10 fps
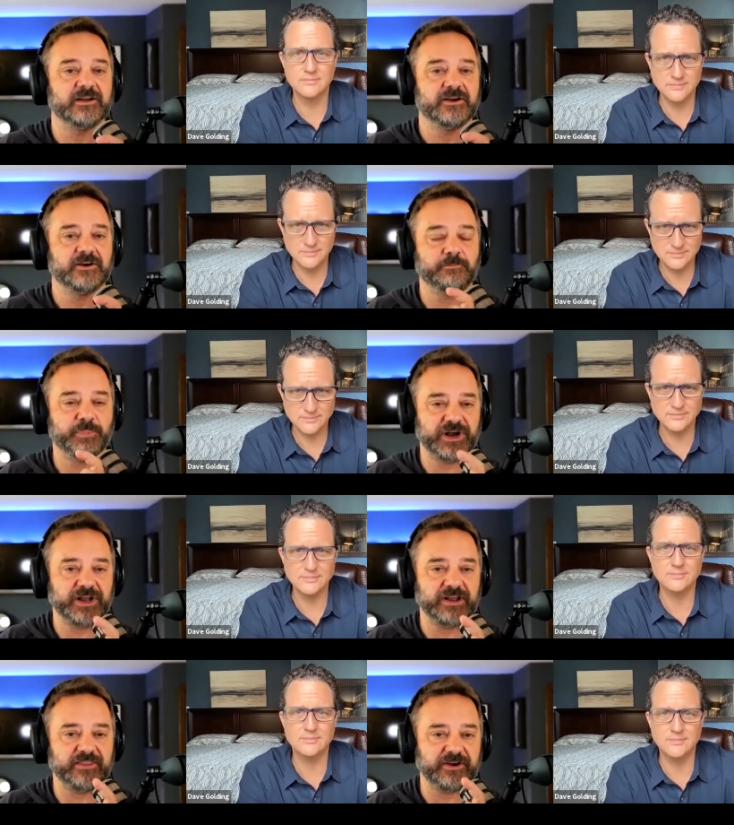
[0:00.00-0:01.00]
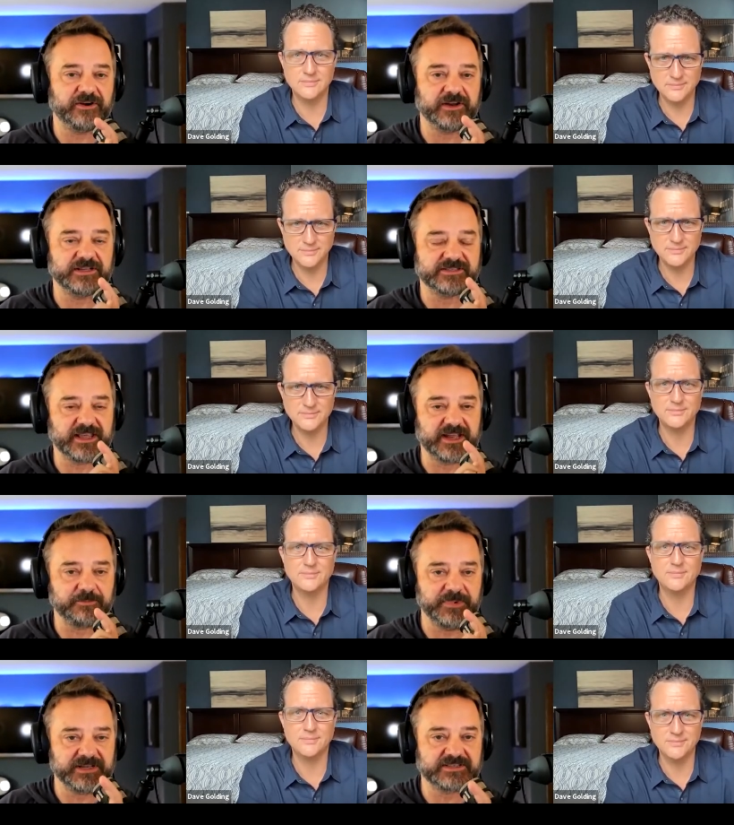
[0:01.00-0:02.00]
Speaker 1: but there is that
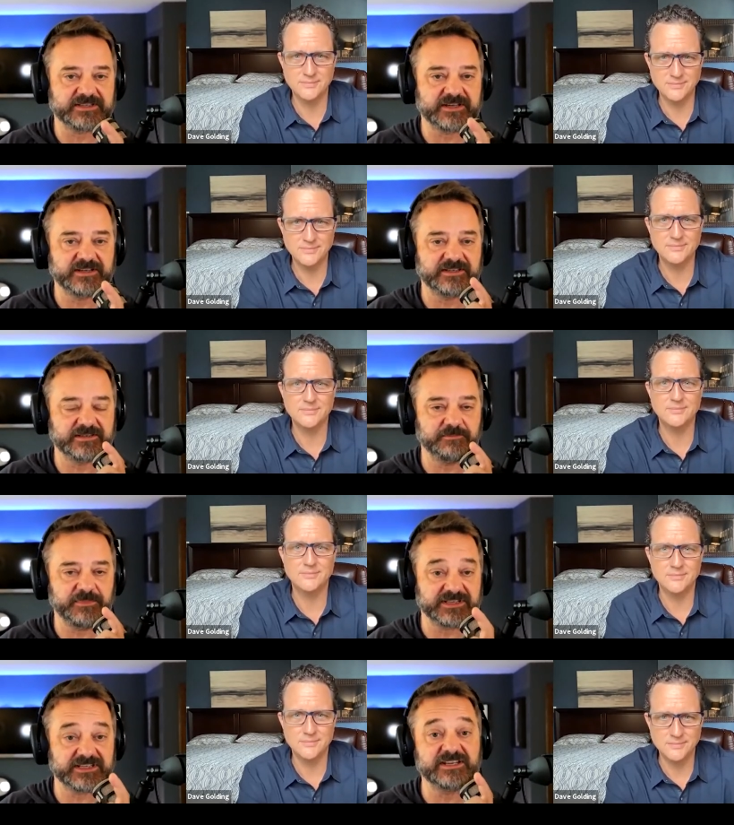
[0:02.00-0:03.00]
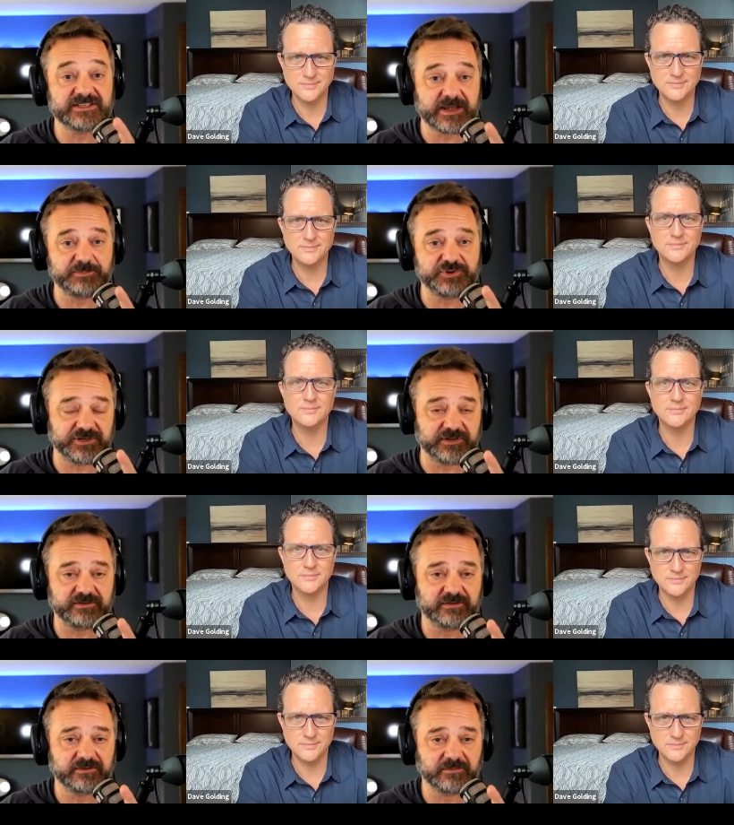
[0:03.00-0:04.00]
miscon-
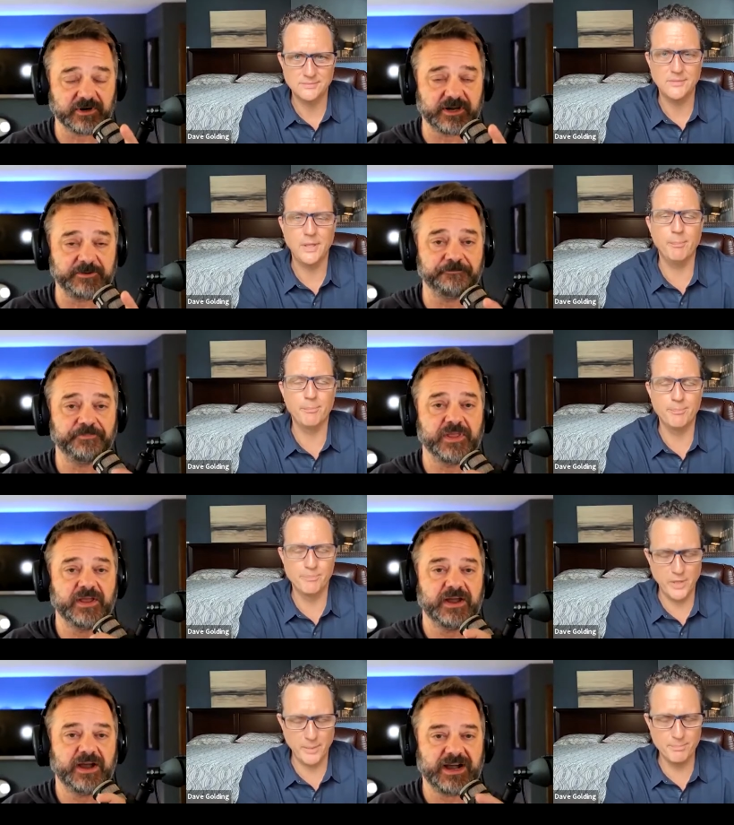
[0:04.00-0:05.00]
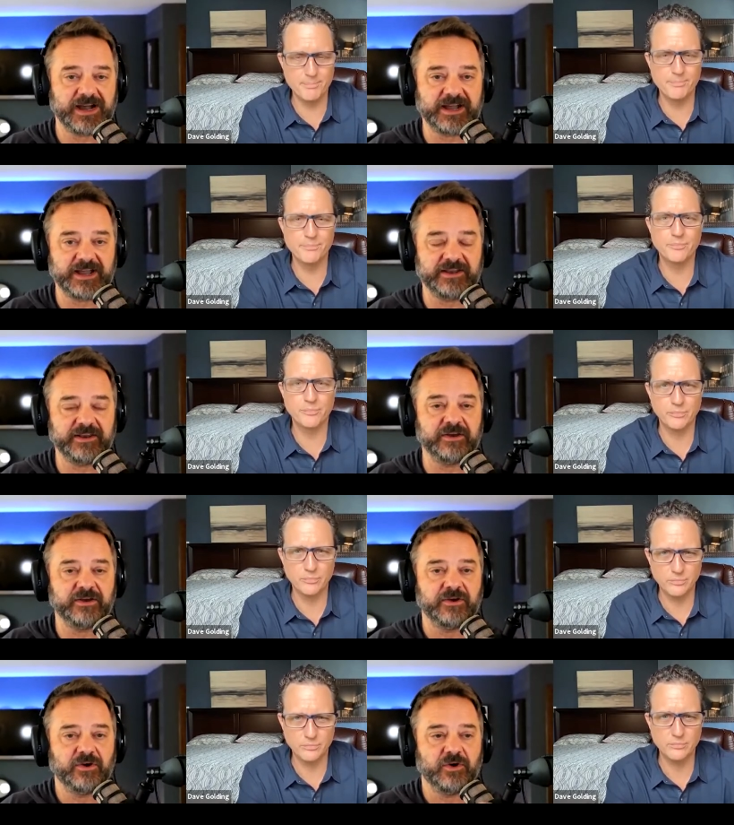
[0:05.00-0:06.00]
misconception, right? Yep. Yep. On
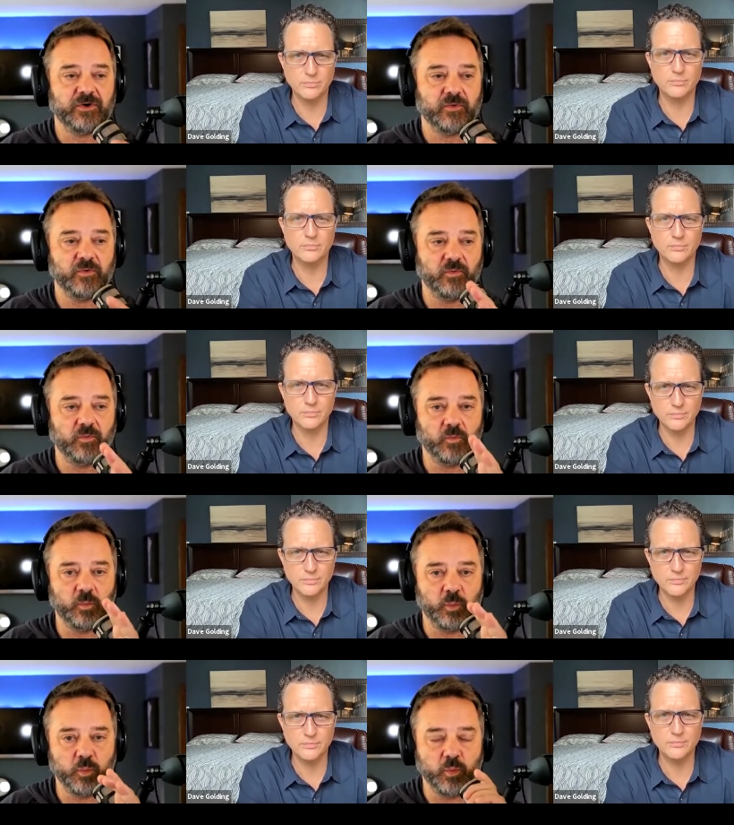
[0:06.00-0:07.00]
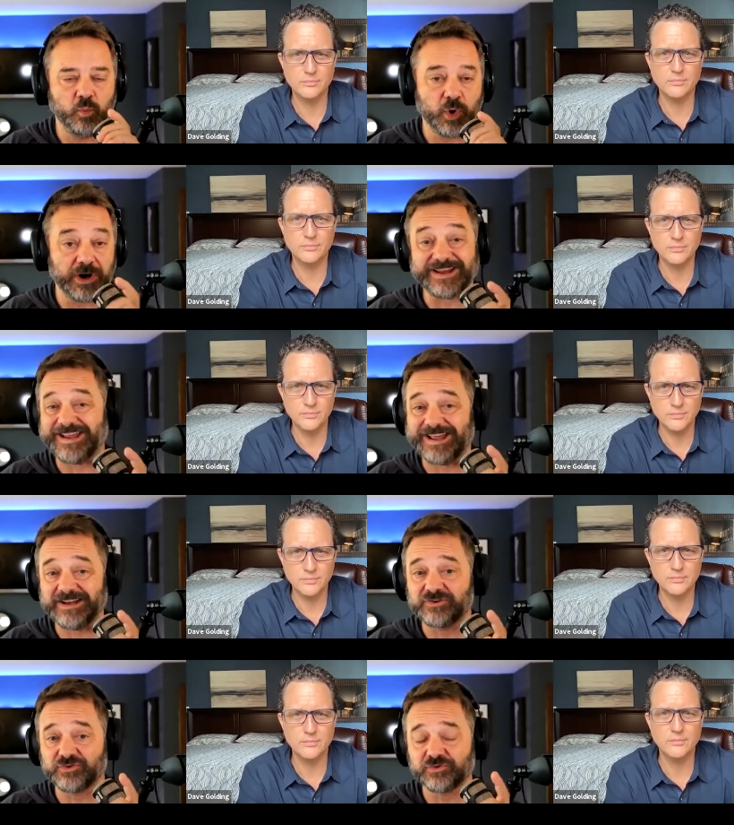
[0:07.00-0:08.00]
what it can
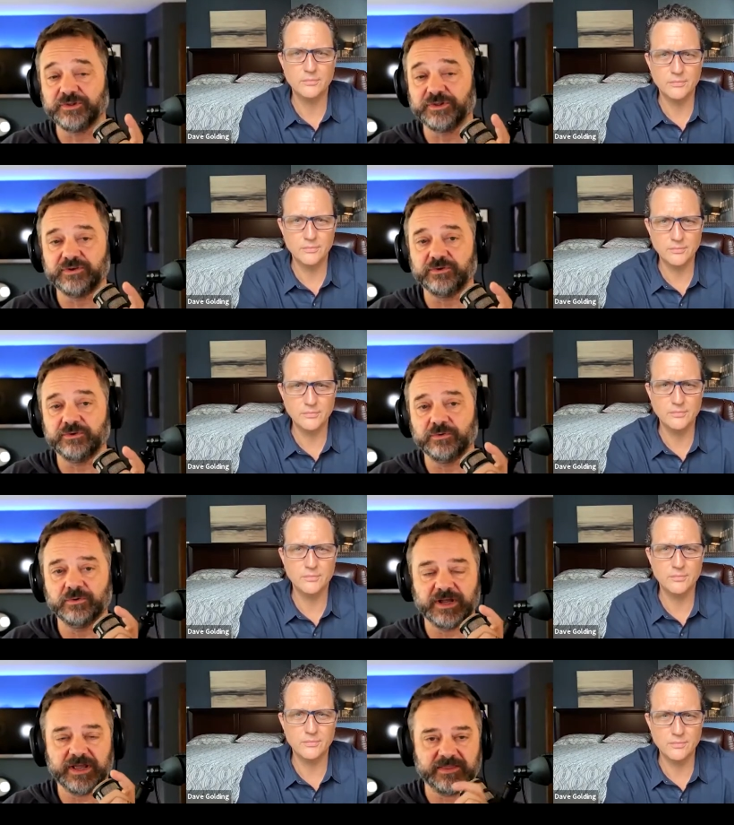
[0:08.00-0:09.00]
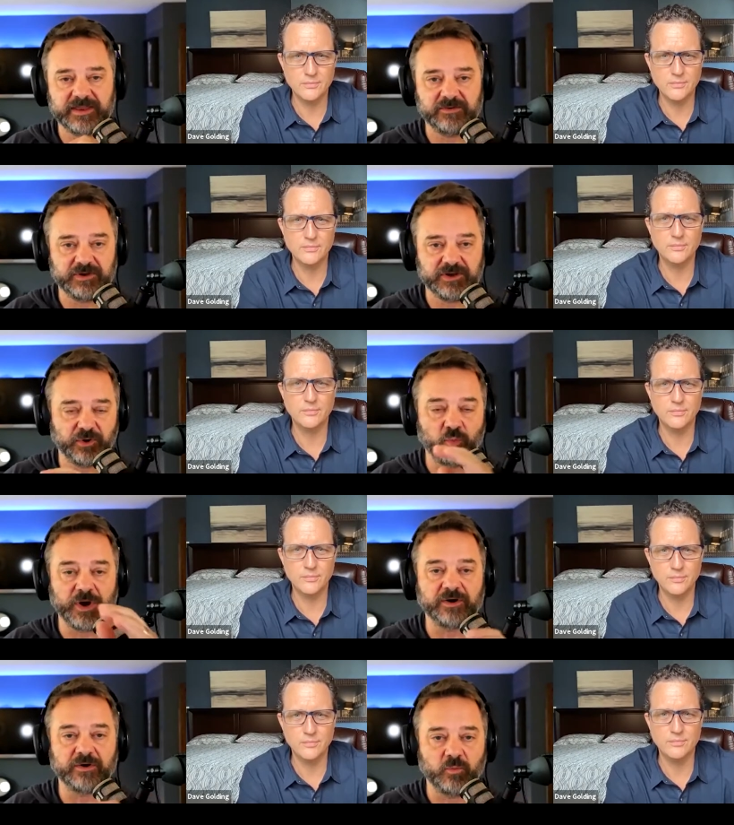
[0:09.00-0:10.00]
truly do and then you know
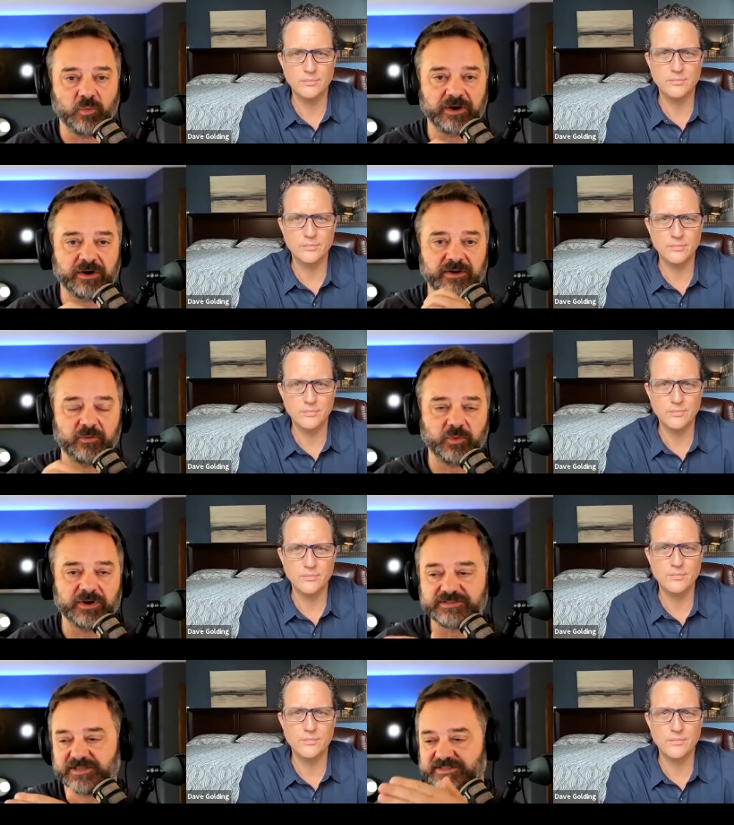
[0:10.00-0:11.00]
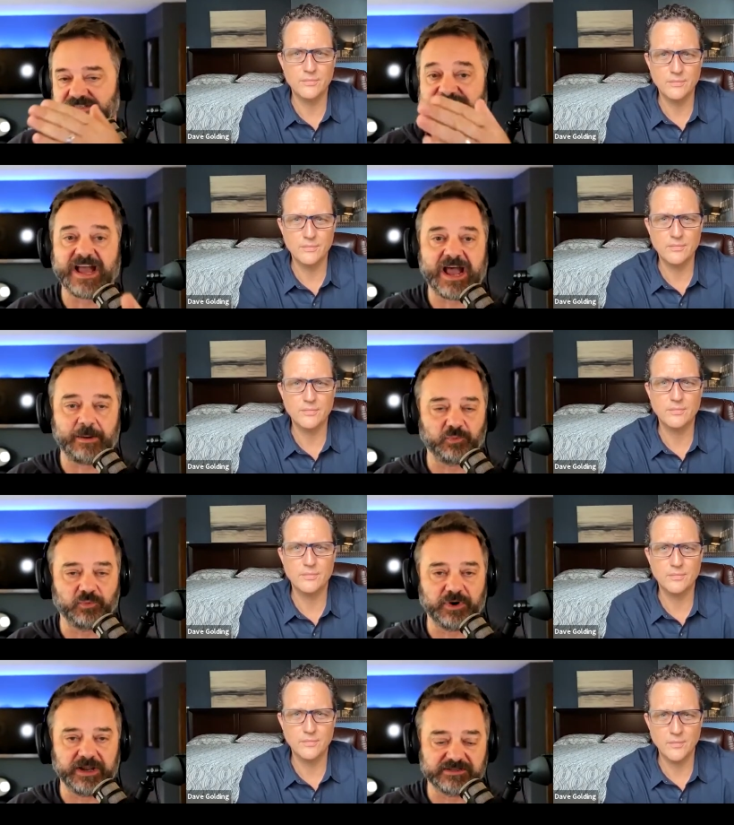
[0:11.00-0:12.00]
where where where does it stop
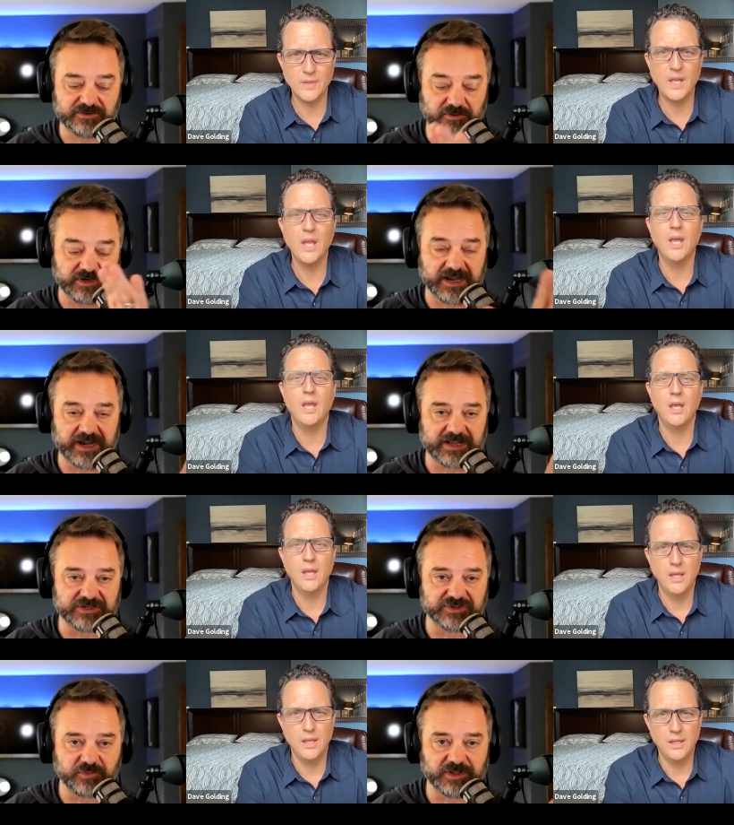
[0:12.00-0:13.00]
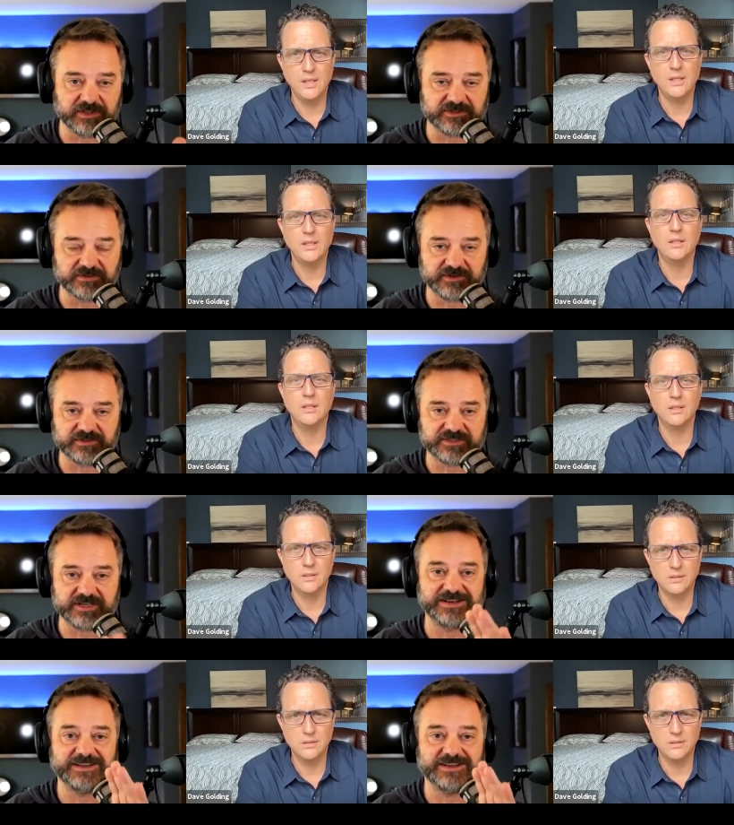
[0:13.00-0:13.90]
right so again i just want listeners to understand